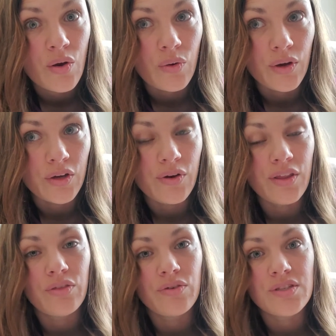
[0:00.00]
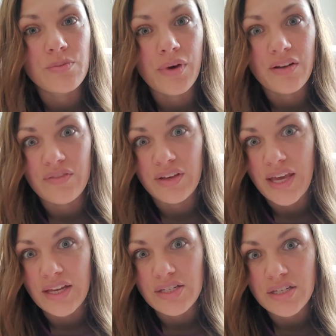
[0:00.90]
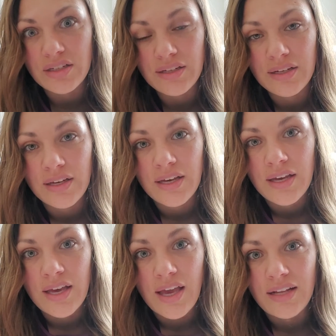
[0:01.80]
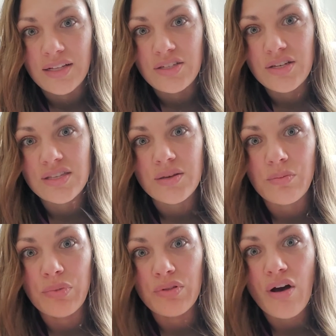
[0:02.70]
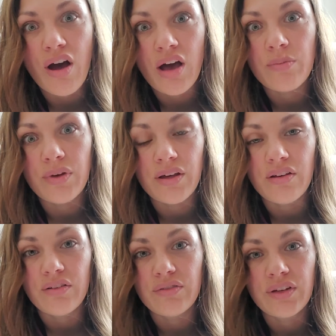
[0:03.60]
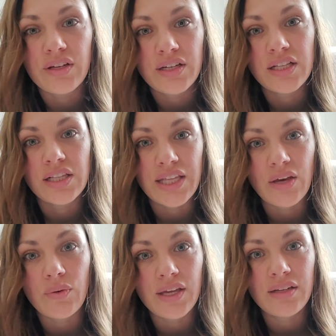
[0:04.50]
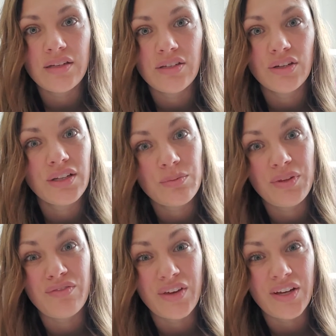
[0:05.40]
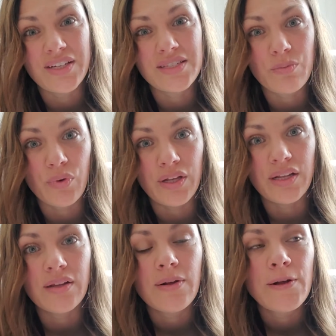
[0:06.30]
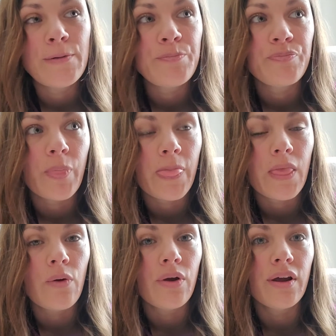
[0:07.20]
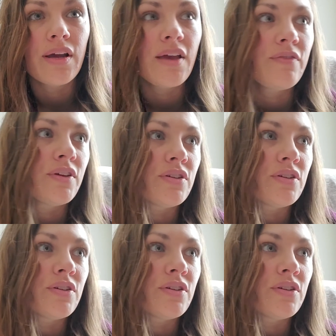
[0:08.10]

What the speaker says: or going through saponification and it's just a blob of liquid, you're going to be very disappointed. Or if your